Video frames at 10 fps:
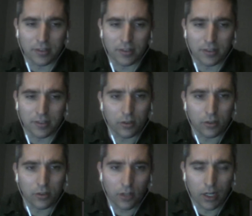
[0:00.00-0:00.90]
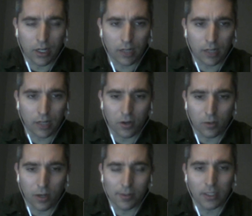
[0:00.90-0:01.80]
is not good.
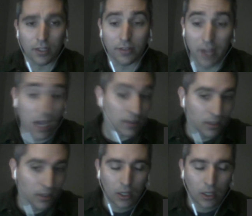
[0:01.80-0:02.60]
So I mean, there's that.